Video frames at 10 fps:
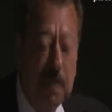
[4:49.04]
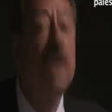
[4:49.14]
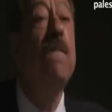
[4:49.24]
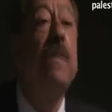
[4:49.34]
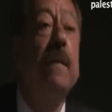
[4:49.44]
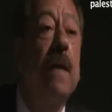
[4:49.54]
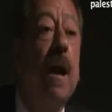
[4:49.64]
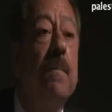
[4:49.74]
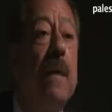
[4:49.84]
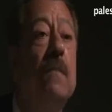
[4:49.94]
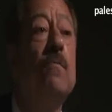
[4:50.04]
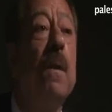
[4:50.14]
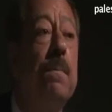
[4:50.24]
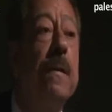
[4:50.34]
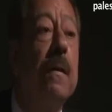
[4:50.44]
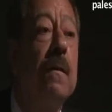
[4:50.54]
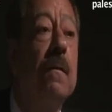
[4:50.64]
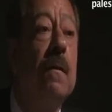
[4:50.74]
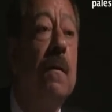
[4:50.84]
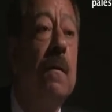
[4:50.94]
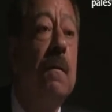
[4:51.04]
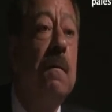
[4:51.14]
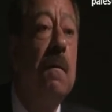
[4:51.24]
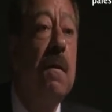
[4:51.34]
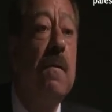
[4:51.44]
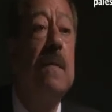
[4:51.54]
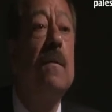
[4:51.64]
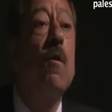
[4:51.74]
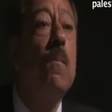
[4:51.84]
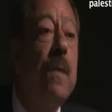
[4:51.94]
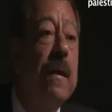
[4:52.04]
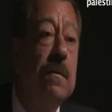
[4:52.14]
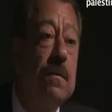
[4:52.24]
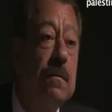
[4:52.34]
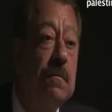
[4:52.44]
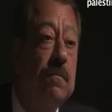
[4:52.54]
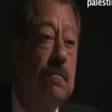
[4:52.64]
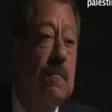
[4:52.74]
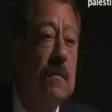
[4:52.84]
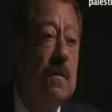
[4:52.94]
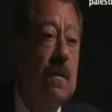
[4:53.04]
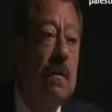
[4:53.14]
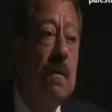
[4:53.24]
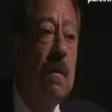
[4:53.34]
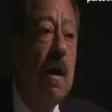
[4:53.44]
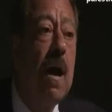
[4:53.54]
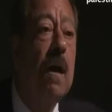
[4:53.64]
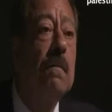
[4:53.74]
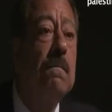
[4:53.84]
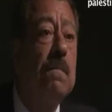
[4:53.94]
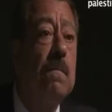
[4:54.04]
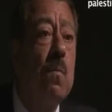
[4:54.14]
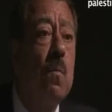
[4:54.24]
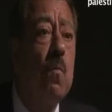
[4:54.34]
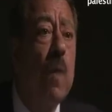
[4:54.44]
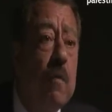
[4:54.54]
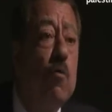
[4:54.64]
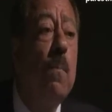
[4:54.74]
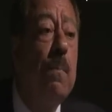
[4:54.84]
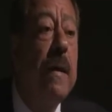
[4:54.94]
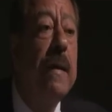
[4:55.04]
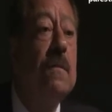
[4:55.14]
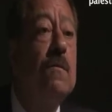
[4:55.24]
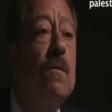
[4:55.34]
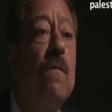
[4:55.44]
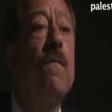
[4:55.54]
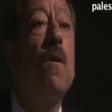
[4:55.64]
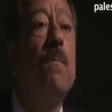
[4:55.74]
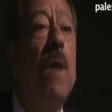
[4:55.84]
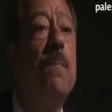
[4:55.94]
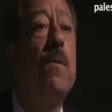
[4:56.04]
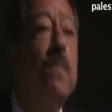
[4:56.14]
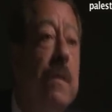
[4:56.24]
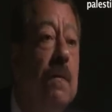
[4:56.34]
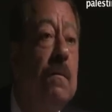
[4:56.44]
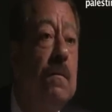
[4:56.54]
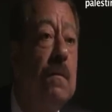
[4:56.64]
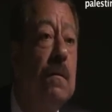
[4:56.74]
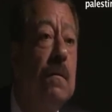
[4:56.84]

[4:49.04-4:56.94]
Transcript: every time I do appear, there is a complaint. And one complaint from a prominent